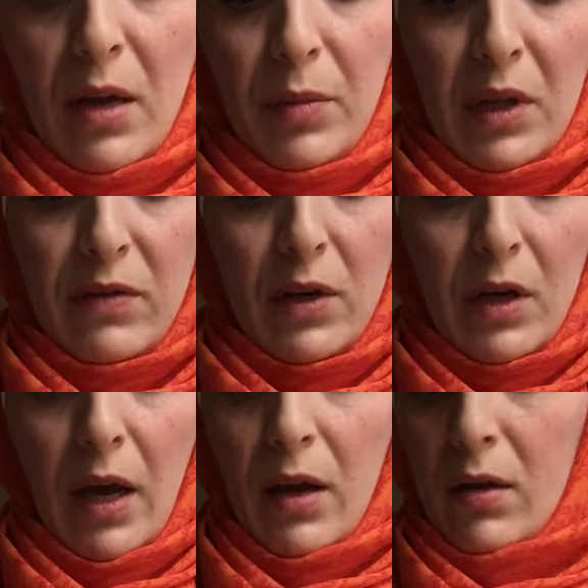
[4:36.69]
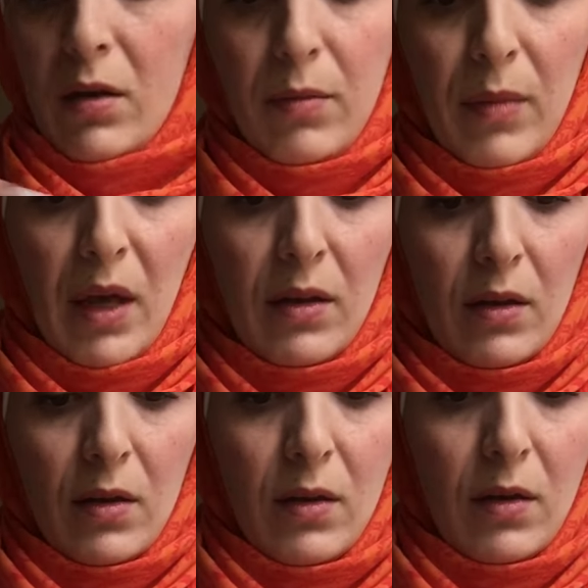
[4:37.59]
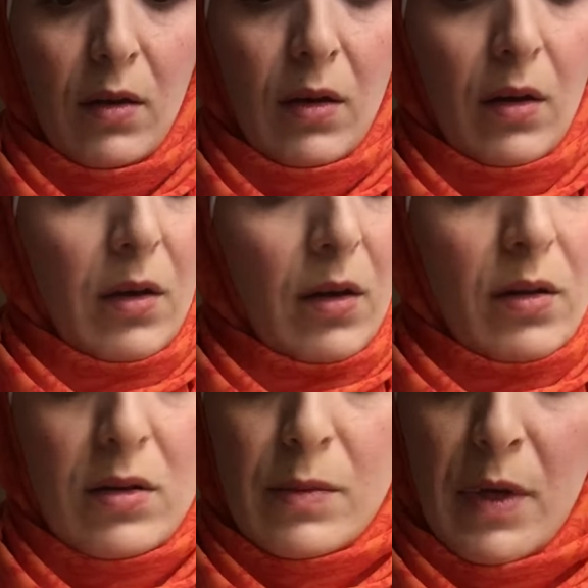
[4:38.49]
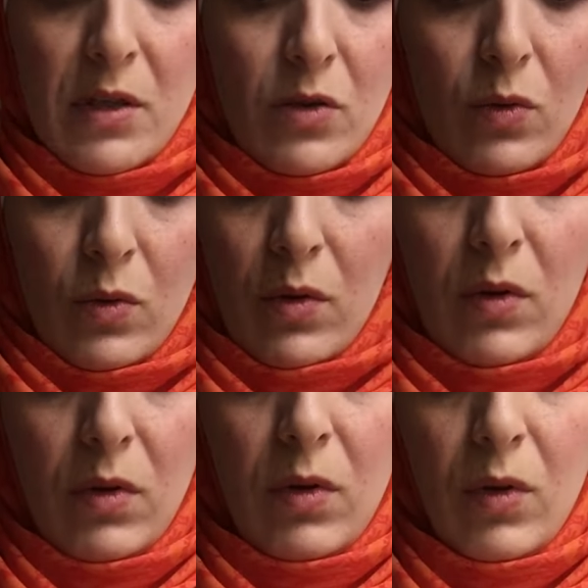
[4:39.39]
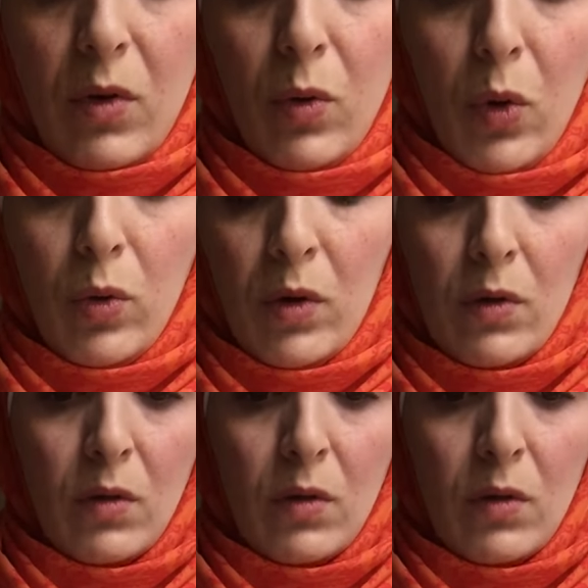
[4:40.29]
And believe it or not, man, this makes you, whew,